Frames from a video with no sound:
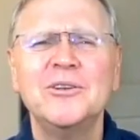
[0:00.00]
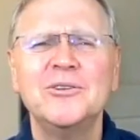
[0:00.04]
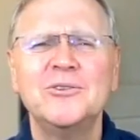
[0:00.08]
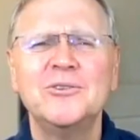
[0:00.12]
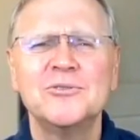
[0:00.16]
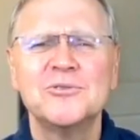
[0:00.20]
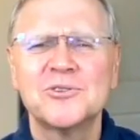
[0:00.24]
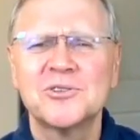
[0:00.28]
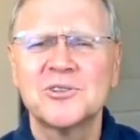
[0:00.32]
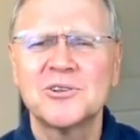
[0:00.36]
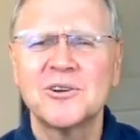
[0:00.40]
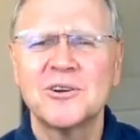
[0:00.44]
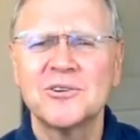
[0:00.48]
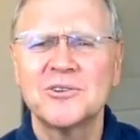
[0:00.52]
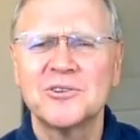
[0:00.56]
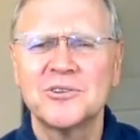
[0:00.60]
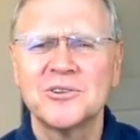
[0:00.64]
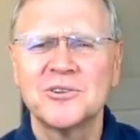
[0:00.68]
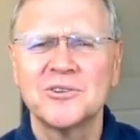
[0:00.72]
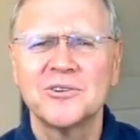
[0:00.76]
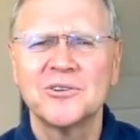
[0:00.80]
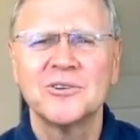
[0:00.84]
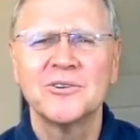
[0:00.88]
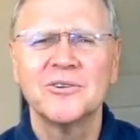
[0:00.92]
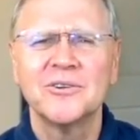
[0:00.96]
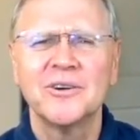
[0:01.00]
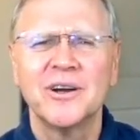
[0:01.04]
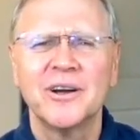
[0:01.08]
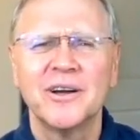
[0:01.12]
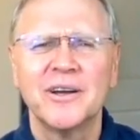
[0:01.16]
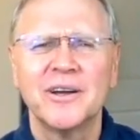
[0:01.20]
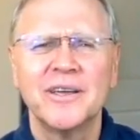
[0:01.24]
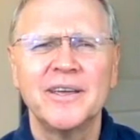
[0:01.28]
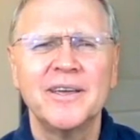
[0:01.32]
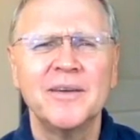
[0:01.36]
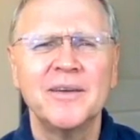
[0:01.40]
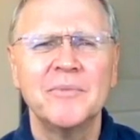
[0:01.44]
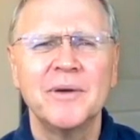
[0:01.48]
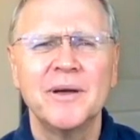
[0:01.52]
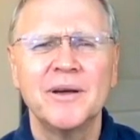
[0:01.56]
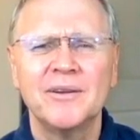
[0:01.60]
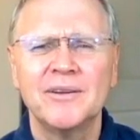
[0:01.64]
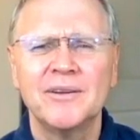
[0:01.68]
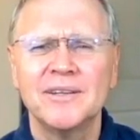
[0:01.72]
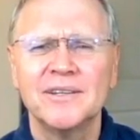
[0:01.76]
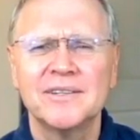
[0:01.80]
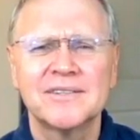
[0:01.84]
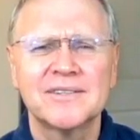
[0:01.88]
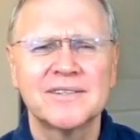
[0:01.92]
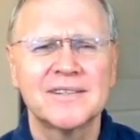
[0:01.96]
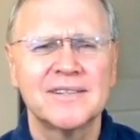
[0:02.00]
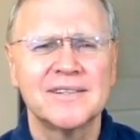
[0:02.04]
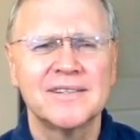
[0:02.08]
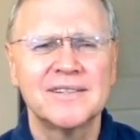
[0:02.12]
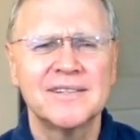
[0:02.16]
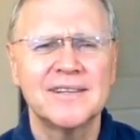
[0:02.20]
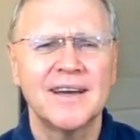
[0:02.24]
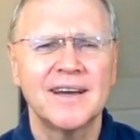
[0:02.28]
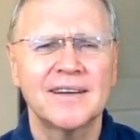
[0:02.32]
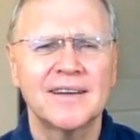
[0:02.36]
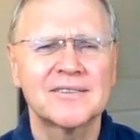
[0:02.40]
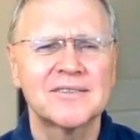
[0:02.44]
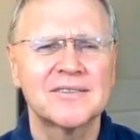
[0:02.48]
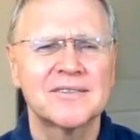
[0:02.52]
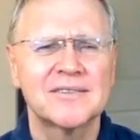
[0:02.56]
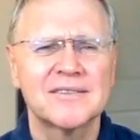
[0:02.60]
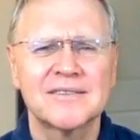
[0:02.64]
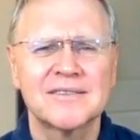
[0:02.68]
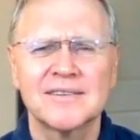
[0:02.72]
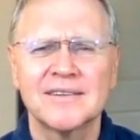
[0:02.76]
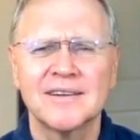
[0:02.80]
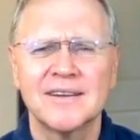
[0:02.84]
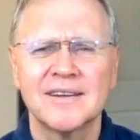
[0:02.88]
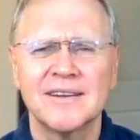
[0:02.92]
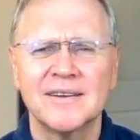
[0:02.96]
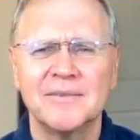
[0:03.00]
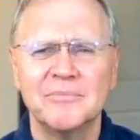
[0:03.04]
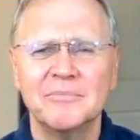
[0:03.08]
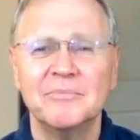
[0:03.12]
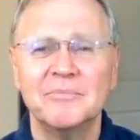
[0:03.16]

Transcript: did you start your uh, email list and text uh,